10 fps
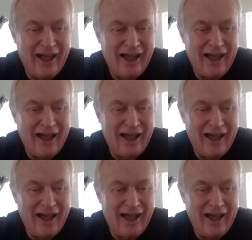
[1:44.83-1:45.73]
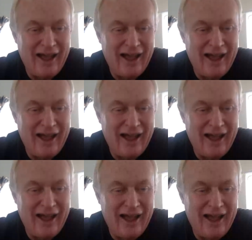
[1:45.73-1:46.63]
incredible how
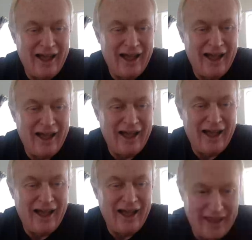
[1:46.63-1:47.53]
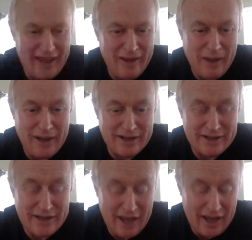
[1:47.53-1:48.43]
time has flown, isn't it?
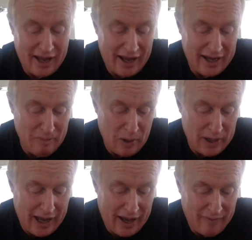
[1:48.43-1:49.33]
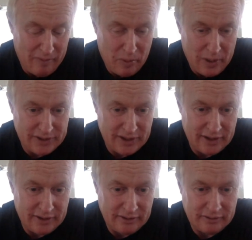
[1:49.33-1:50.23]
So anyway, does anybody
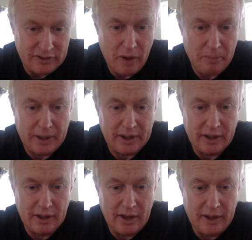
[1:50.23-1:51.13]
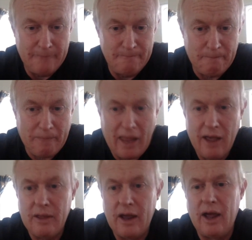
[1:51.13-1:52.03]
have a pressing topic?
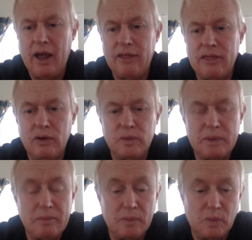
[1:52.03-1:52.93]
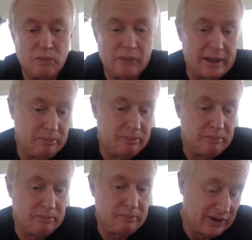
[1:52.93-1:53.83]
I thought we
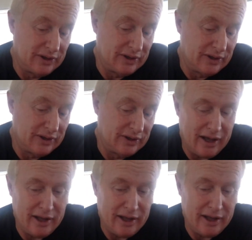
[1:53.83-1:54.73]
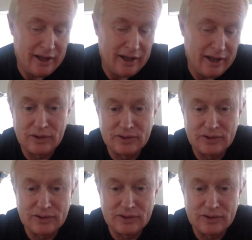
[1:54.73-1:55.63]
might be doing AI
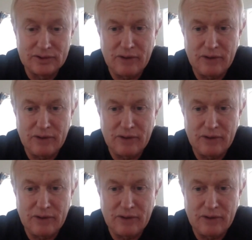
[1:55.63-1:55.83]
again